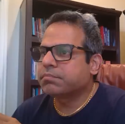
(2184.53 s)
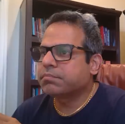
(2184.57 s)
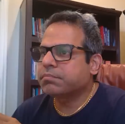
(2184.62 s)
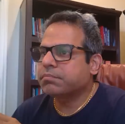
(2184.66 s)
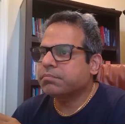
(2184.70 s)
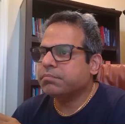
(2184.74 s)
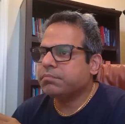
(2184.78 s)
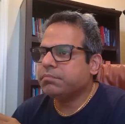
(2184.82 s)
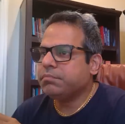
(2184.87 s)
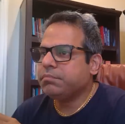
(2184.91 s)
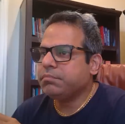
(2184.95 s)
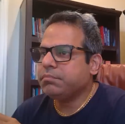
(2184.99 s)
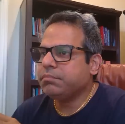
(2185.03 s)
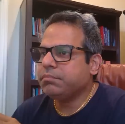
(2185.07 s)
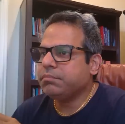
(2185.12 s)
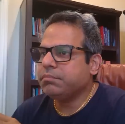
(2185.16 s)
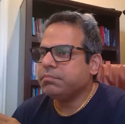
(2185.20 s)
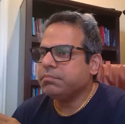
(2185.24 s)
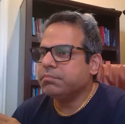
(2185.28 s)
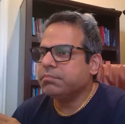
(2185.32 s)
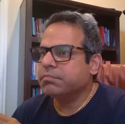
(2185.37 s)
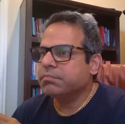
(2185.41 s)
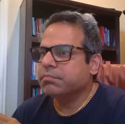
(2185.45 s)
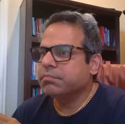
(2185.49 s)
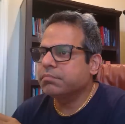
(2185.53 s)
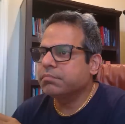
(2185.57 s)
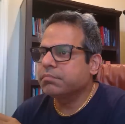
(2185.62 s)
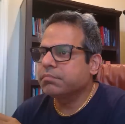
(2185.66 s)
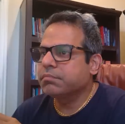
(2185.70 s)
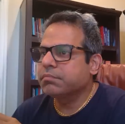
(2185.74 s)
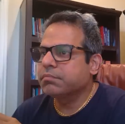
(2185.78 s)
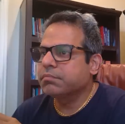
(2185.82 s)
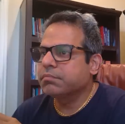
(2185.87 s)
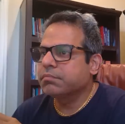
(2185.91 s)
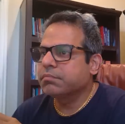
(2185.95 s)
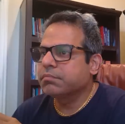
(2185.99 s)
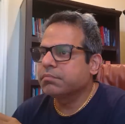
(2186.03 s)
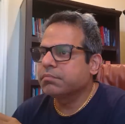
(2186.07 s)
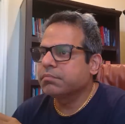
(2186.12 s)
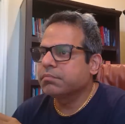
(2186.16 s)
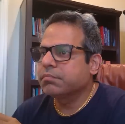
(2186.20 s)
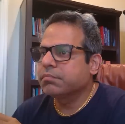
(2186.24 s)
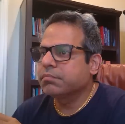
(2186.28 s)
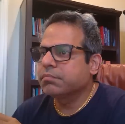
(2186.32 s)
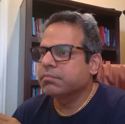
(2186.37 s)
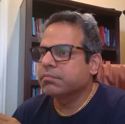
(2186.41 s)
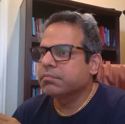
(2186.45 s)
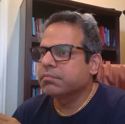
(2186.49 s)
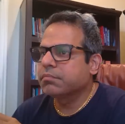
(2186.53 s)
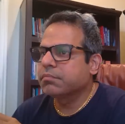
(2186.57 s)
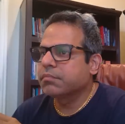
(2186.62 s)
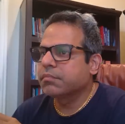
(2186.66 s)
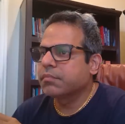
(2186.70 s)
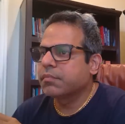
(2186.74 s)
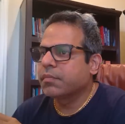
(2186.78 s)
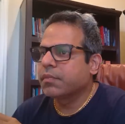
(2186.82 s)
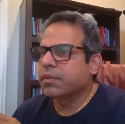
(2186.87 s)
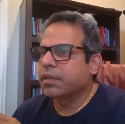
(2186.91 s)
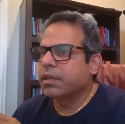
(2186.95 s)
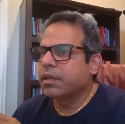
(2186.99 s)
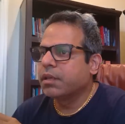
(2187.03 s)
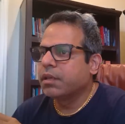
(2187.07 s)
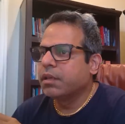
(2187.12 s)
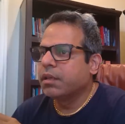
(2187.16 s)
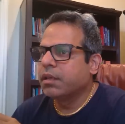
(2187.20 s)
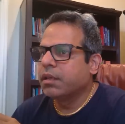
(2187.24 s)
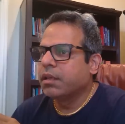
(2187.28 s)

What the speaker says: (silence)